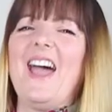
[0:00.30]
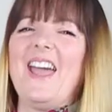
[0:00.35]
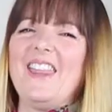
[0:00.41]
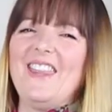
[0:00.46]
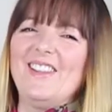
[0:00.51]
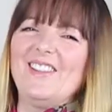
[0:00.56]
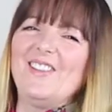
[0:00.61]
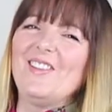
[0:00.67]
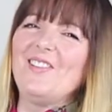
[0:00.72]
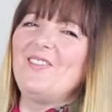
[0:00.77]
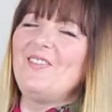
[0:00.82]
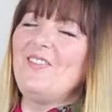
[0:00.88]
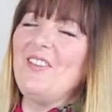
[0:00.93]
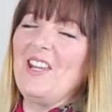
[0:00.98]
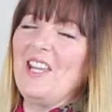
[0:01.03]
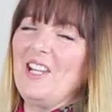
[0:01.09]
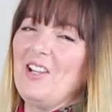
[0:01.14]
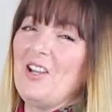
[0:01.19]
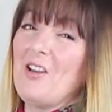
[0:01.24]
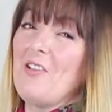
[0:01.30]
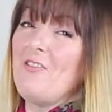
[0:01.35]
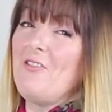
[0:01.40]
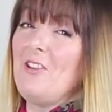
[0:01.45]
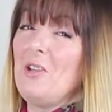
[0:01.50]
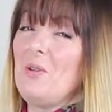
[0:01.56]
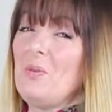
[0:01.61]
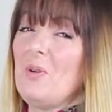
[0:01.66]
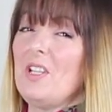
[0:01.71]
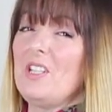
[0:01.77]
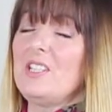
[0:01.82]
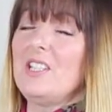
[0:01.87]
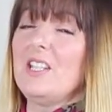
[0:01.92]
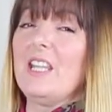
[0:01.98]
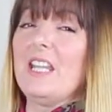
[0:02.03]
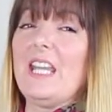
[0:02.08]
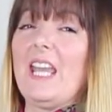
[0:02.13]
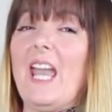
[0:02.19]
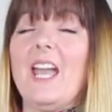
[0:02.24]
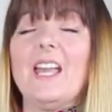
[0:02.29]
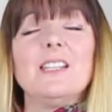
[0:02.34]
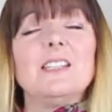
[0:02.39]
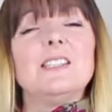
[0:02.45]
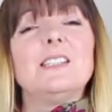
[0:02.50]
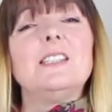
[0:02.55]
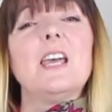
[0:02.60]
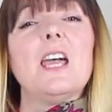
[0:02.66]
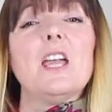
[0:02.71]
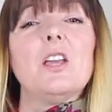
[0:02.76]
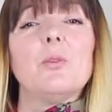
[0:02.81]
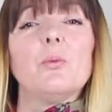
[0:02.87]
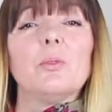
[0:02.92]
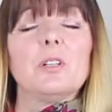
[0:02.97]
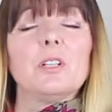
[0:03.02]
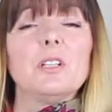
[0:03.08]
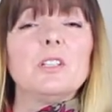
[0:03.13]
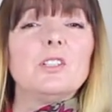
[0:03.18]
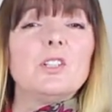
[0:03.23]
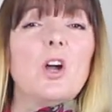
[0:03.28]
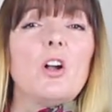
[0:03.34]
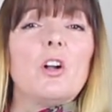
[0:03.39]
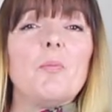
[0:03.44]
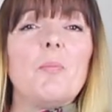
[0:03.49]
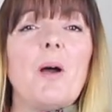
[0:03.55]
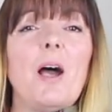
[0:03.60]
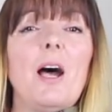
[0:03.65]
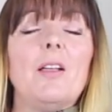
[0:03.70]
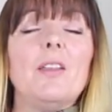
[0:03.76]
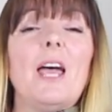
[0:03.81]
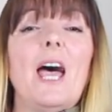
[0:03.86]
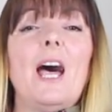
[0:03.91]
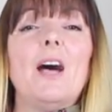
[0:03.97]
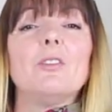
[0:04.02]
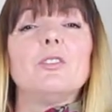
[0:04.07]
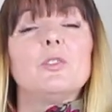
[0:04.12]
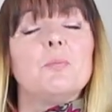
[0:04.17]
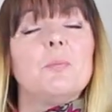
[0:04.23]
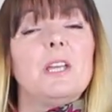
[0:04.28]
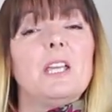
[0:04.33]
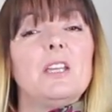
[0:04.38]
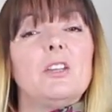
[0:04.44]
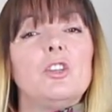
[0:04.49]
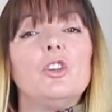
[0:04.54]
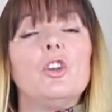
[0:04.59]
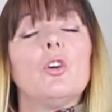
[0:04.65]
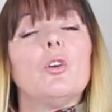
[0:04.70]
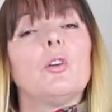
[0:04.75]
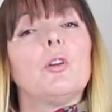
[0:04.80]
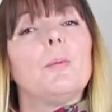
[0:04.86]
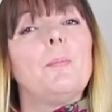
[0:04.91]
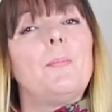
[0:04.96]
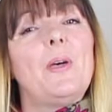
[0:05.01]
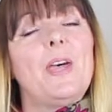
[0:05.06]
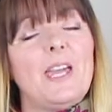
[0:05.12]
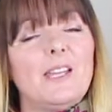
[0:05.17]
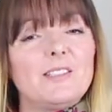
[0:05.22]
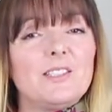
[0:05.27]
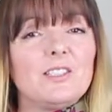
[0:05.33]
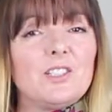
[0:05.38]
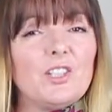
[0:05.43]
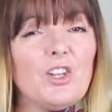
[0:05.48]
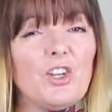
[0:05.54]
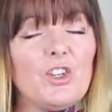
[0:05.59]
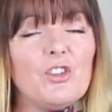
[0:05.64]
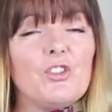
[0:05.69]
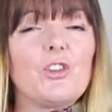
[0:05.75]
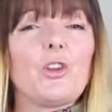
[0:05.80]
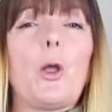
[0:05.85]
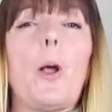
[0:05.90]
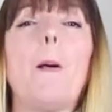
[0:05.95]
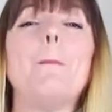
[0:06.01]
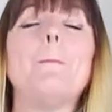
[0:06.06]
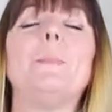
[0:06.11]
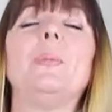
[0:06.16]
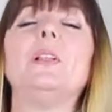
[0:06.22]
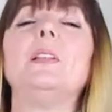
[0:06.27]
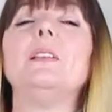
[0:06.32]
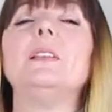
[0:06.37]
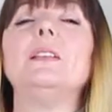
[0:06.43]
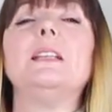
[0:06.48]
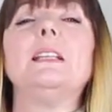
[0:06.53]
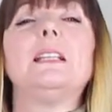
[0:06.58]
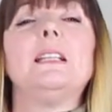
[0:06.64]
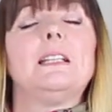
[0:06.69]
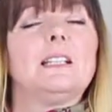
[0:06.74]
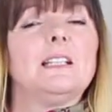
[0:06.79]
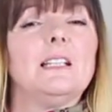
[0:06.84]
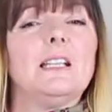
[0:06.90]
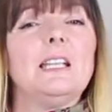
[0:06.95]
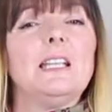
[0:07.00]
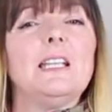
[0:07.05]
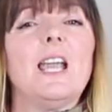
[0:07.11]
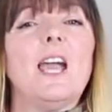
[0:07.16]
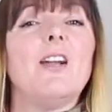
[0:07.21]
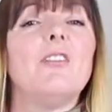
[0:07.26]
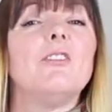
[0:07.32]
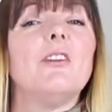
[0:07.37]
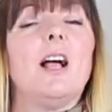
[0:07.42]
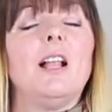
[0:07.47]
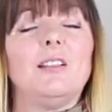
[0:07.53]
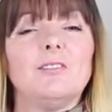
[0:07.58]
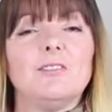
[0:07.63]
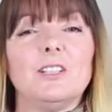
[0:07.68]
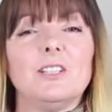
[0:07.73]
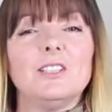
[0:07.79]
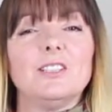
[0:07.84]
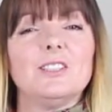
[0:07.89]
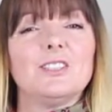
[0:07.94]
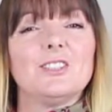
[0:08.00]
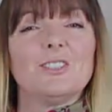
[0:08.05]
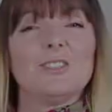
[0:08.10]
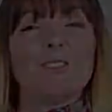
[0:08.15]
Hi, this is Finn Wycherley, and today we're going to talk about how to make your competitors completely irrelevant.